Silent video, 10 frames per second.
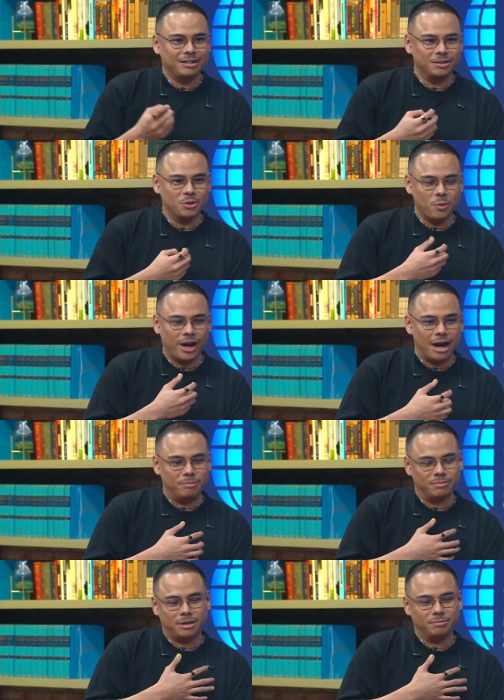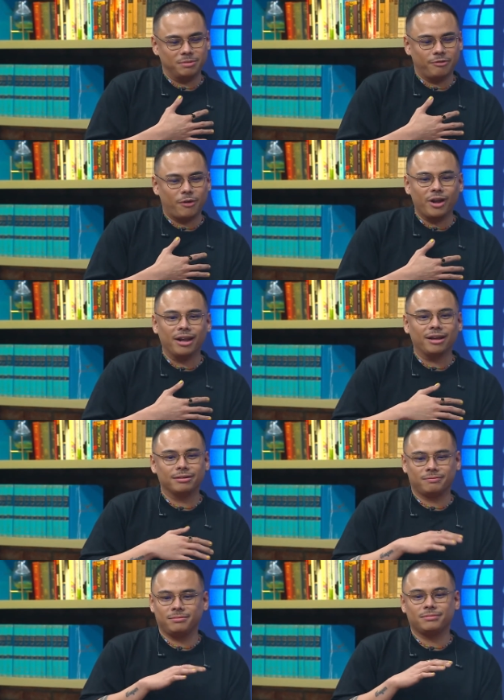The way I'm
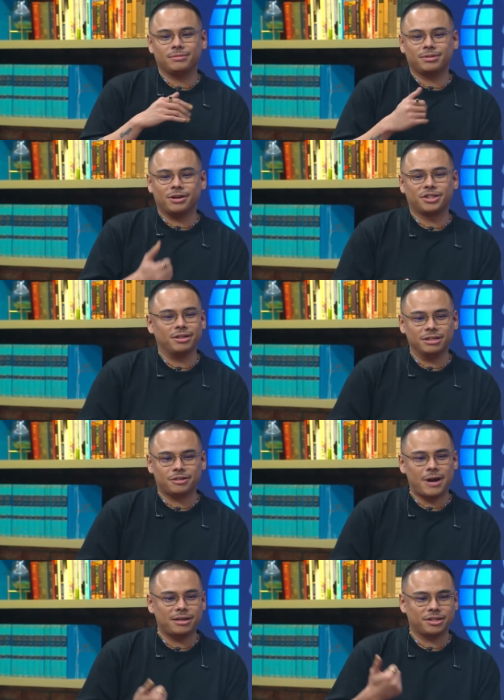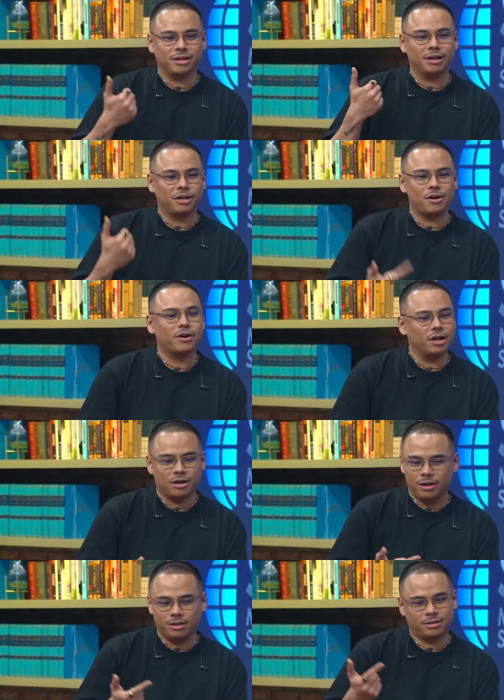avoiding social interaction, ignoring
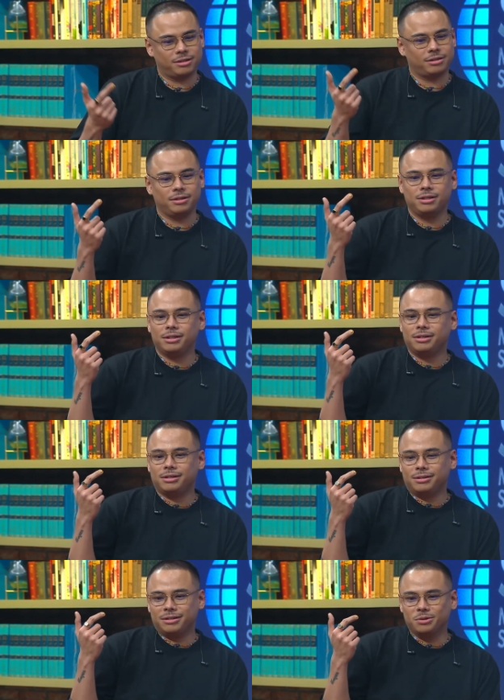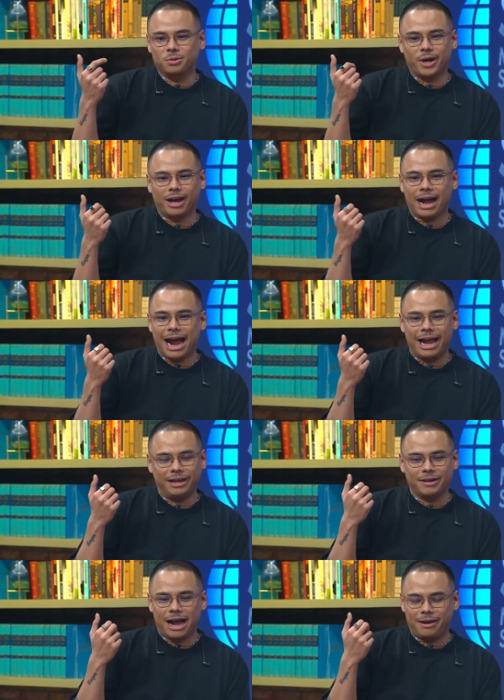calls, the way
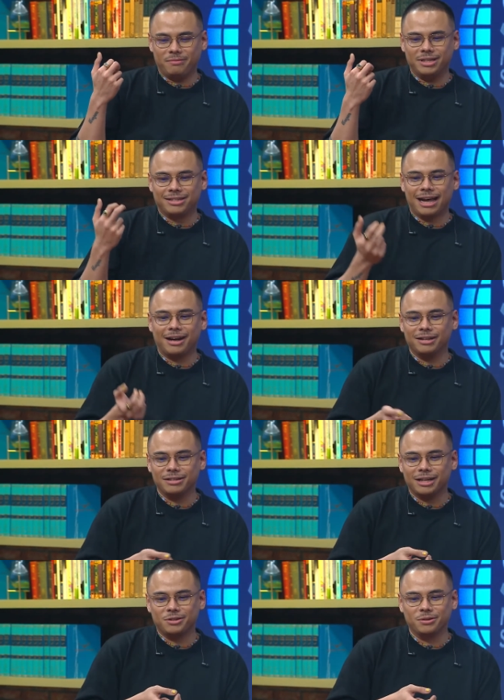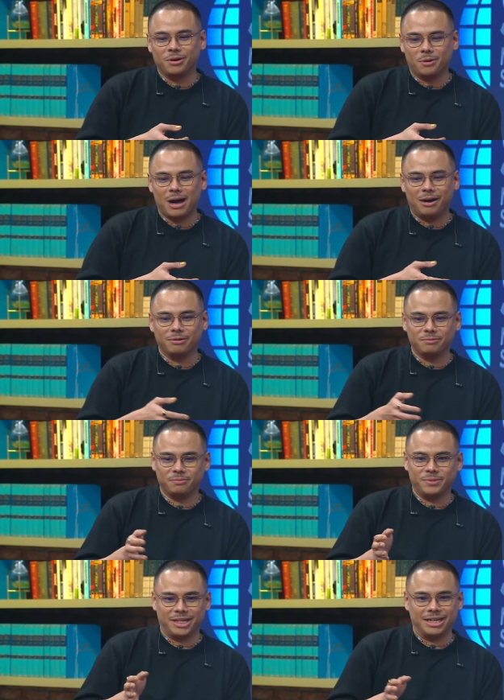I decided not to go out
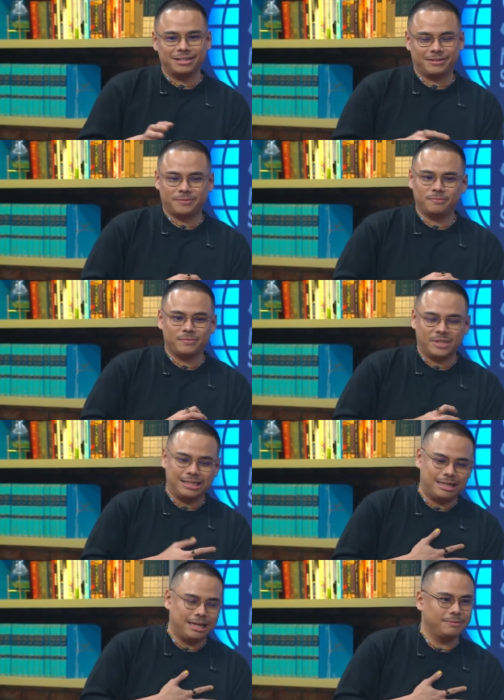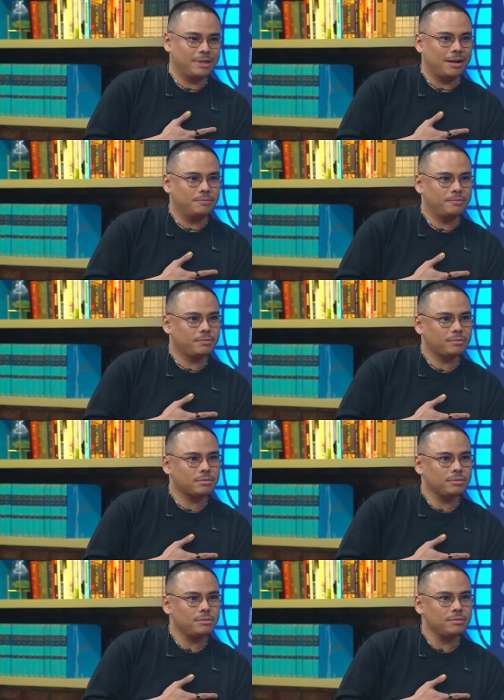because... This, by the way, this was in the
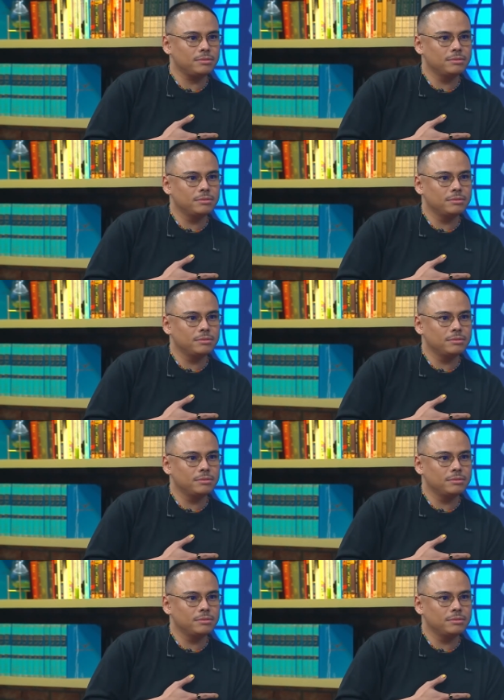middle of a